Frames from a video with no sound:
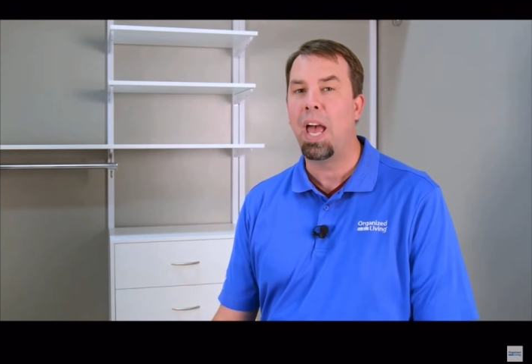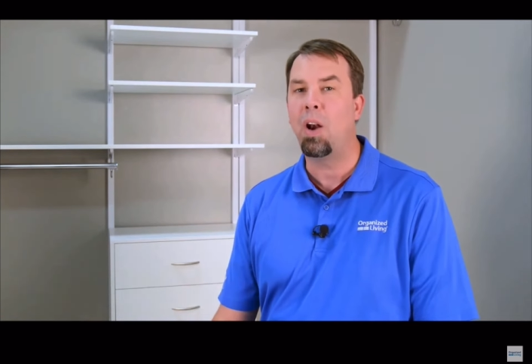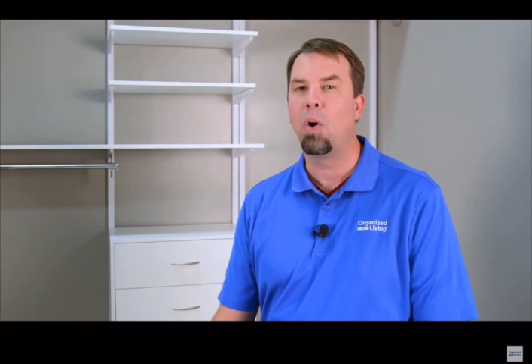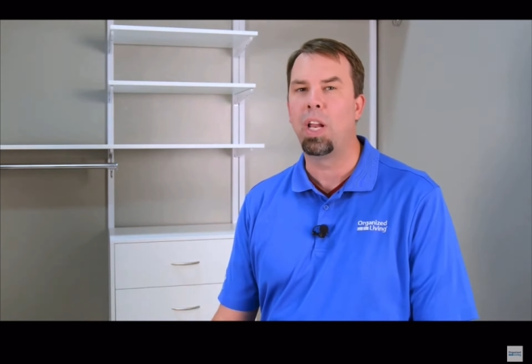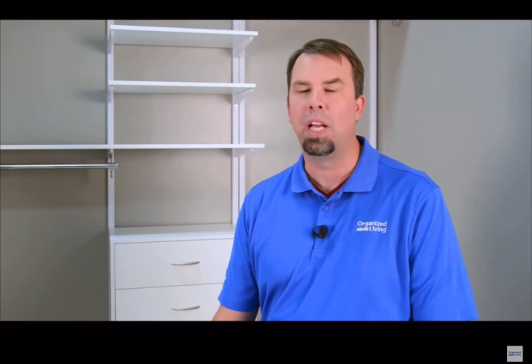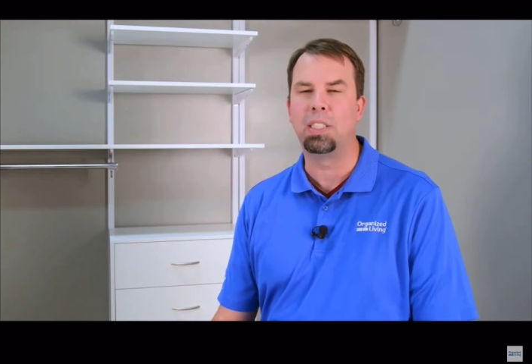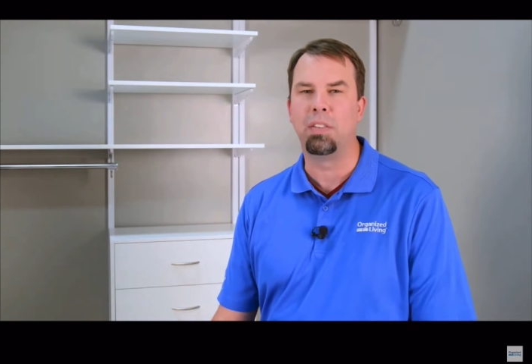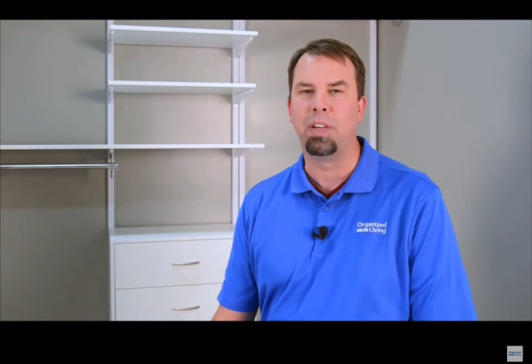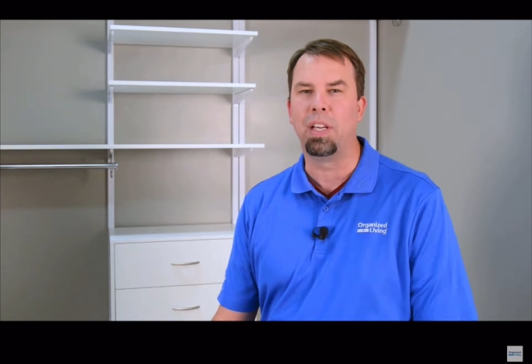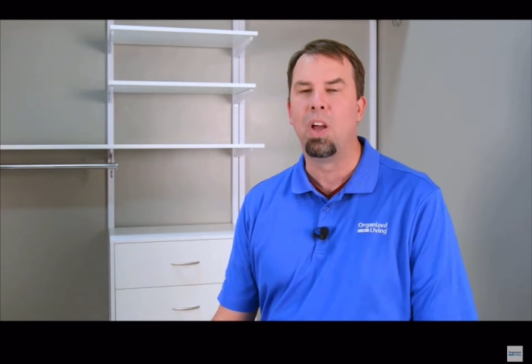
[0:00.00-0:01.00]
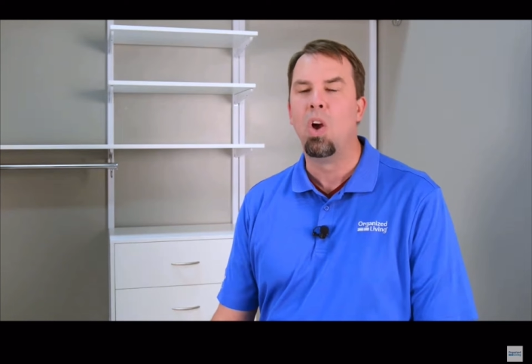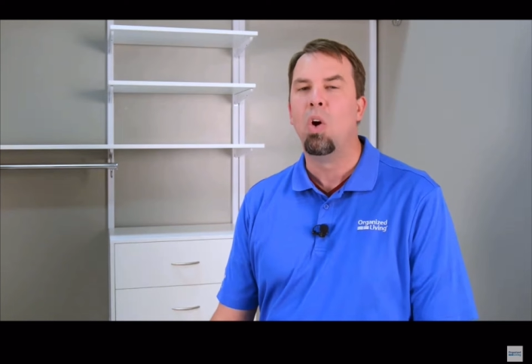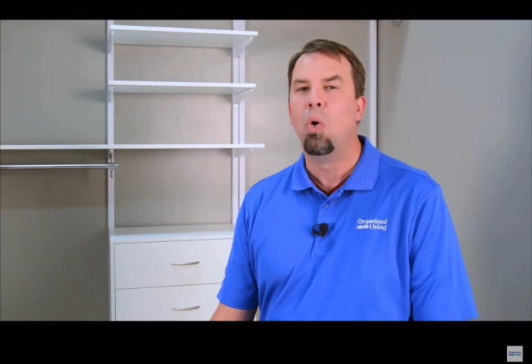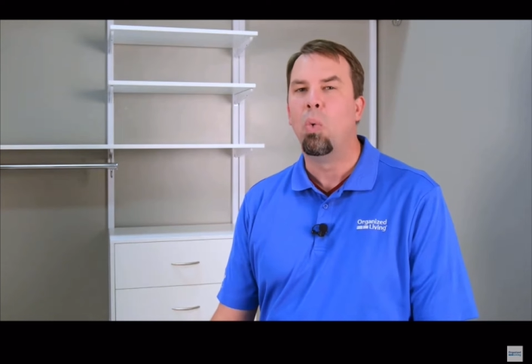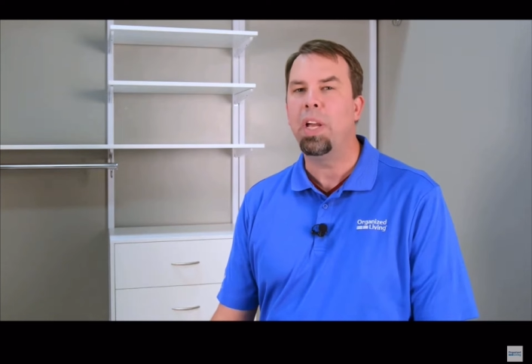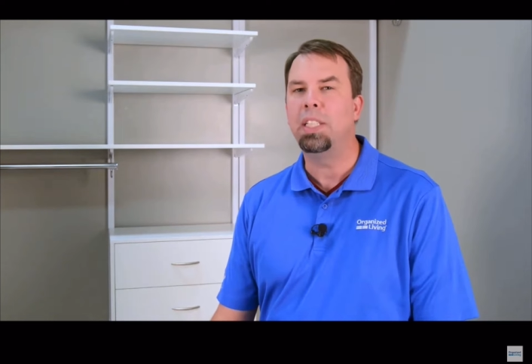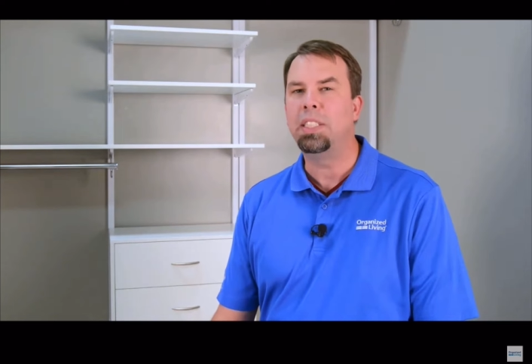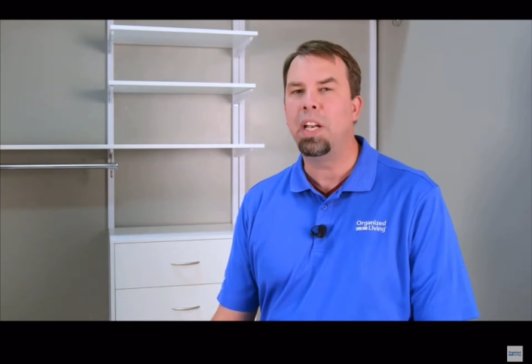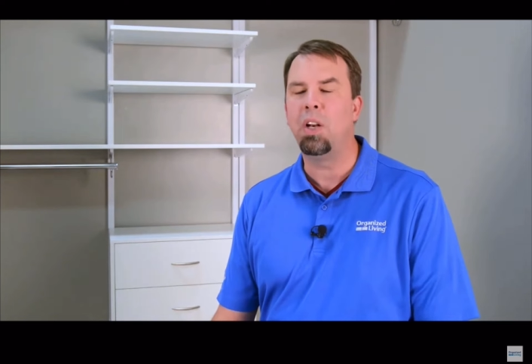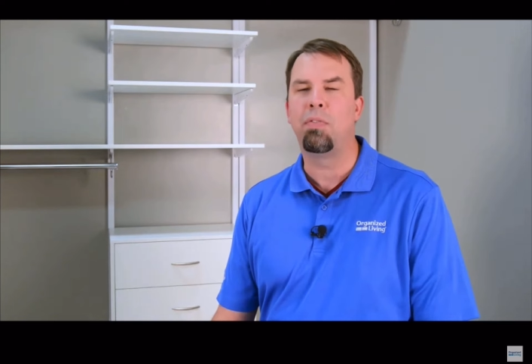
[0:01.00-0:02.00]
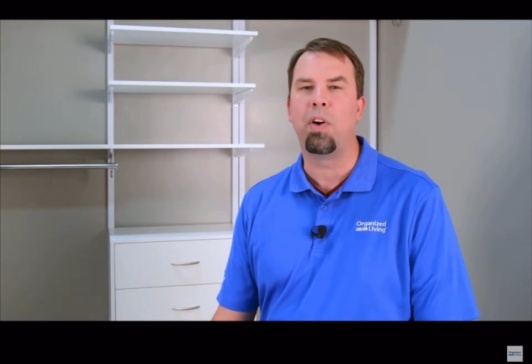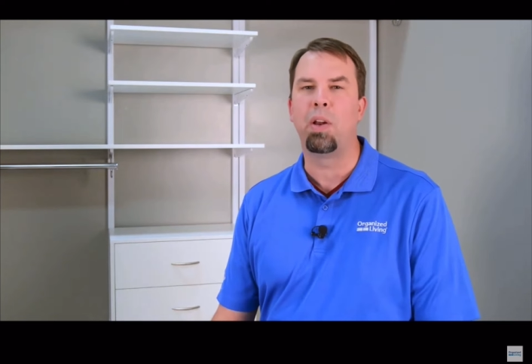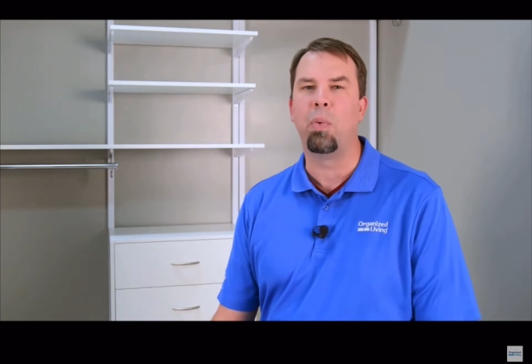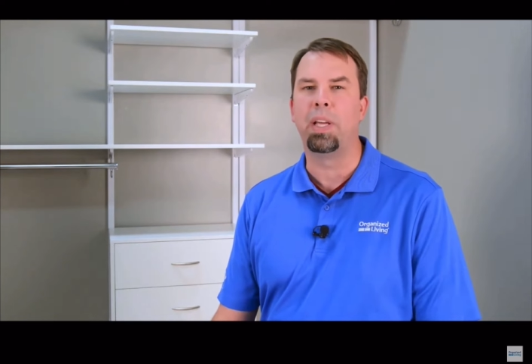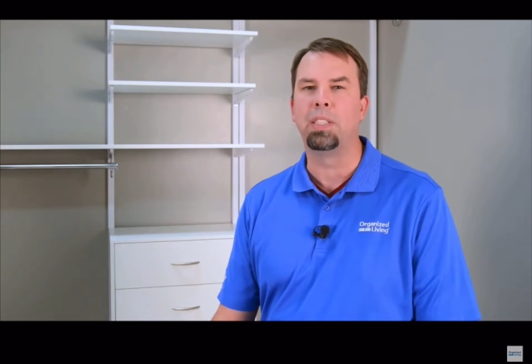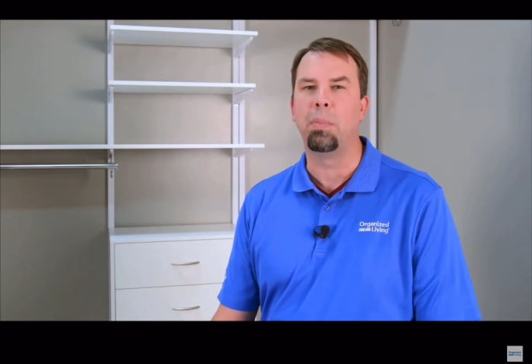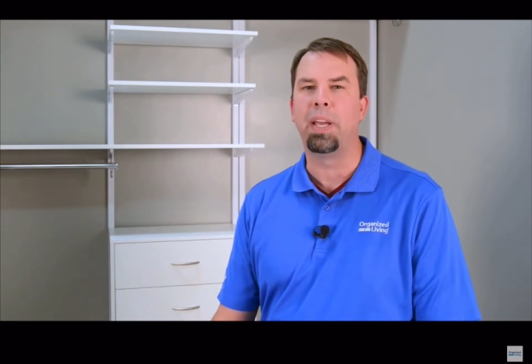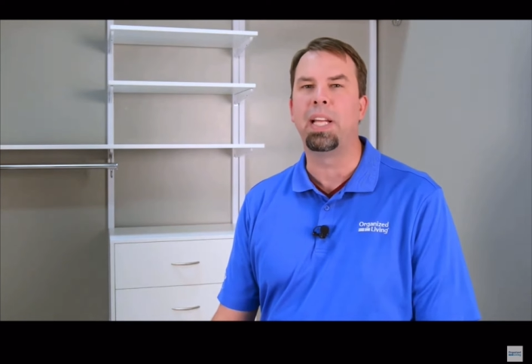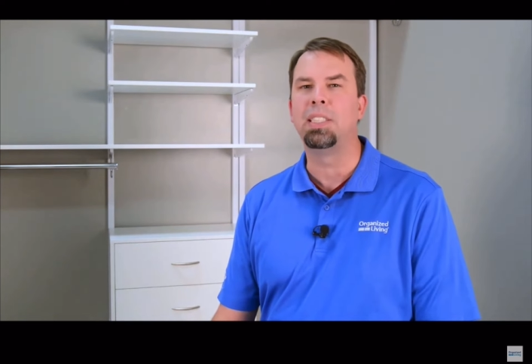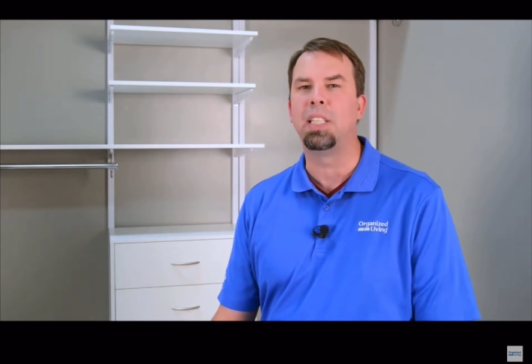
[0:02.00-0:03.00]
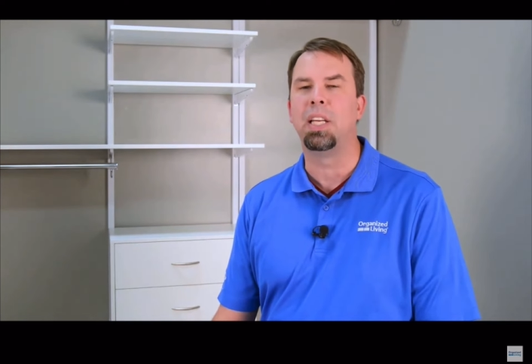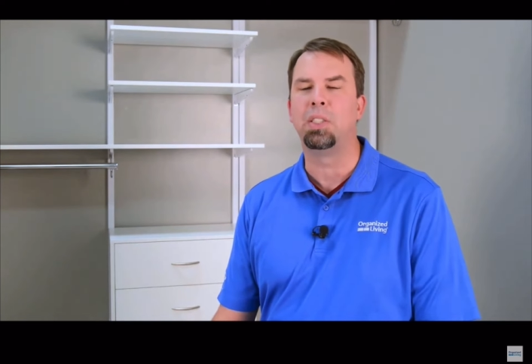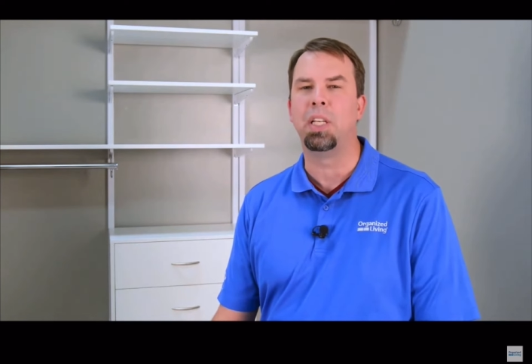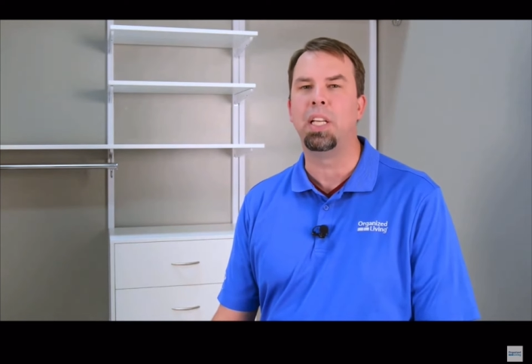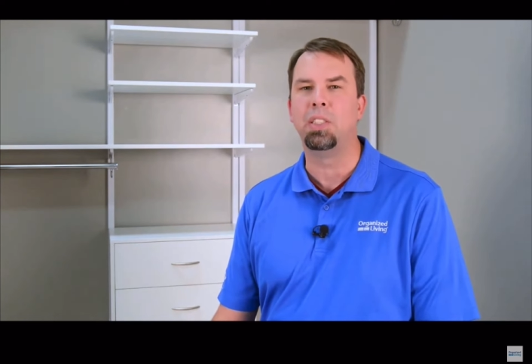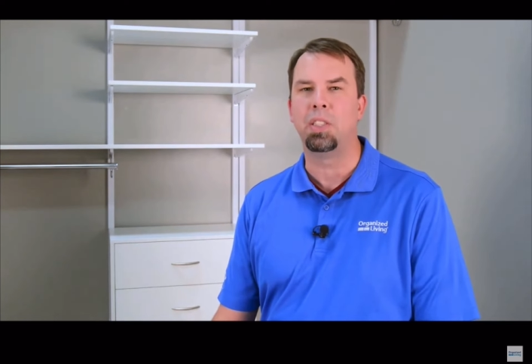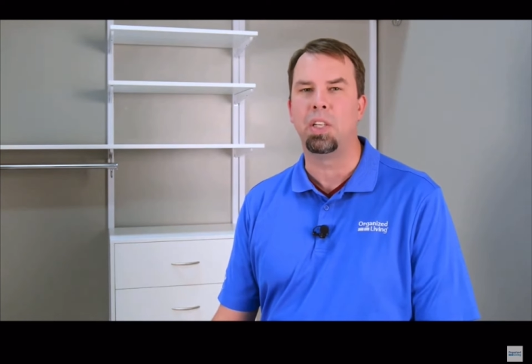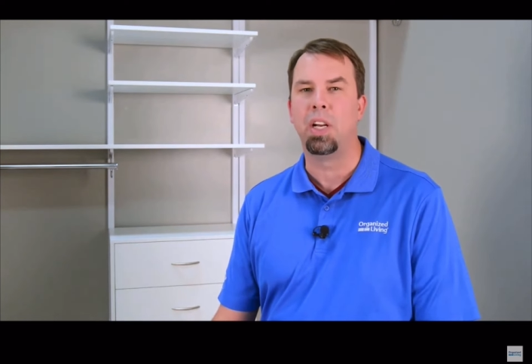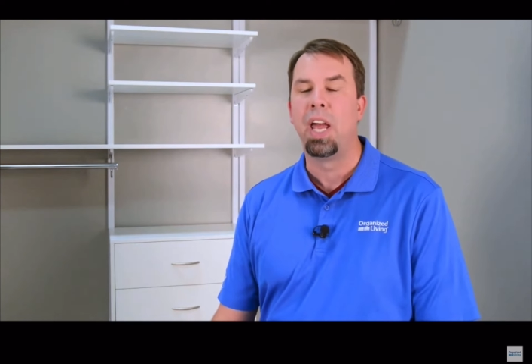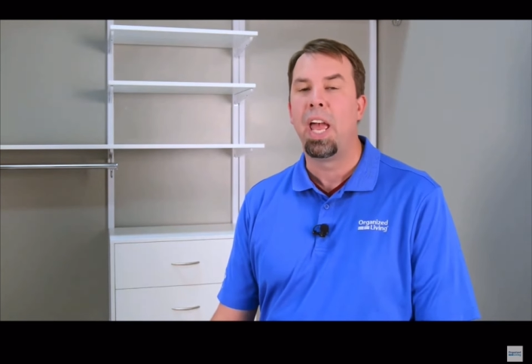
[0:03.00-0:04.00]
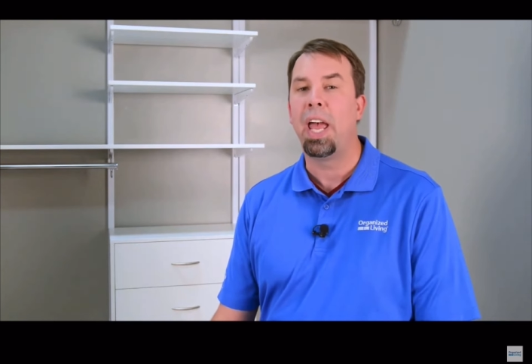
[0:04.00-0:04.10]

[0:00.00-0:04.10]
At Organized Living, we continue to find ways to make installation easier